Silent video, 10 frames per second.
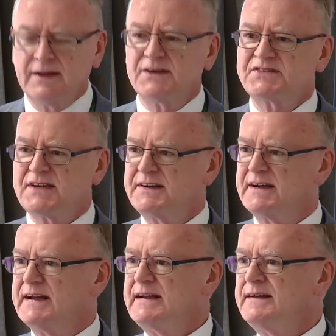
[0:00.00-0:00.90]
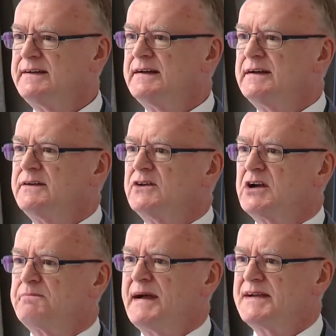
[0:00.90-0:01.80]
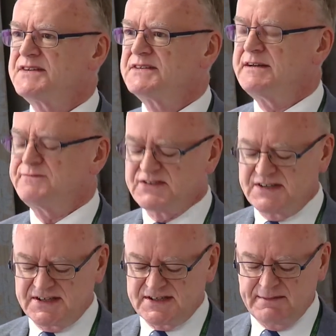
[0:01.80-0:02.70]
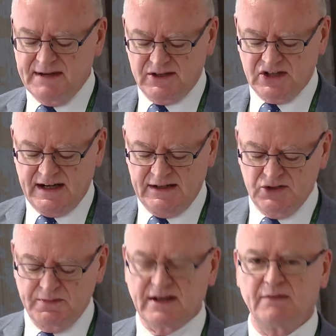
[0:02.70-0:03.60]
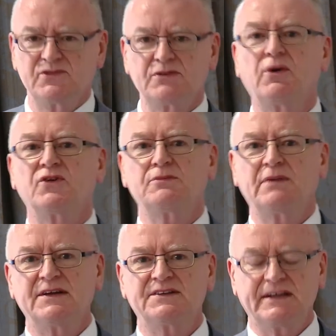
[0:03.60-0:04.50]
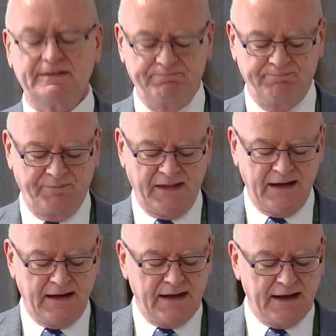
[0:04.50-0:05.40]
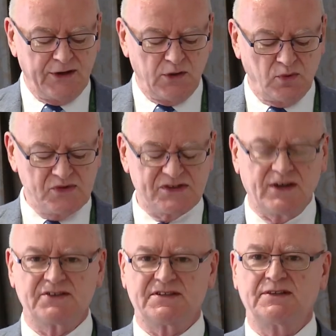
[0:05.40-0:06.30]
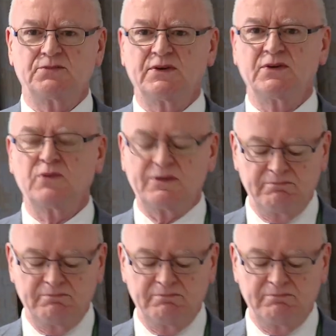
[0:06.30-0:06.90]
Suddenly, the capacity for systemic change becomes a possibility. And it all started with a